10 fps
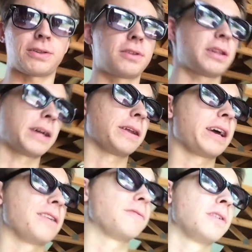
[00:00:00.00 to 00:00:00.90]
out there that
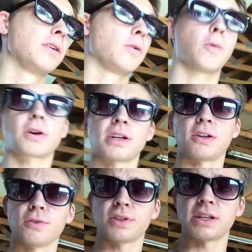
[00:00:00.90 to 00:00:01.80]
have worked
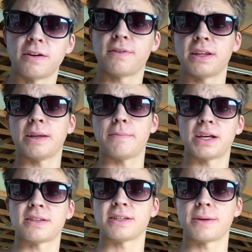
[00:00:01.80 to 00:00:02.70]
on old stuff and then it
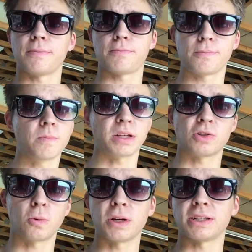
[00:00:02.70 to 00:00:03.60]
messes up
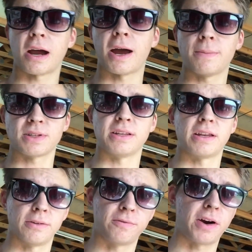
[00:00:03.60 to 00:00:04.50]
like 20 times and
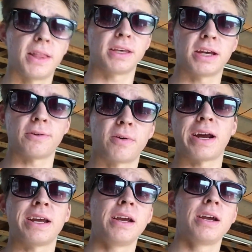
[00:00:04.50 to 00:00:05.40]
then you finally get it
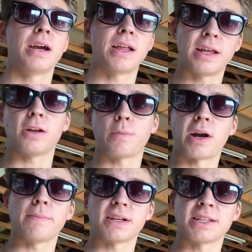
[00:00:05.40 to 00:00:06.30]
right and then it'll
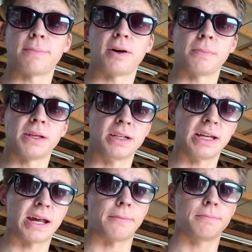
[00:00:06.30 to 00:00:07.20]
probably mess up on me
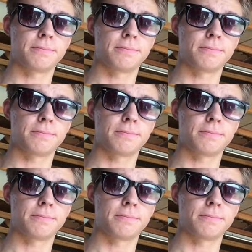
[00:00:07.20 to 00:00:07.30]
again.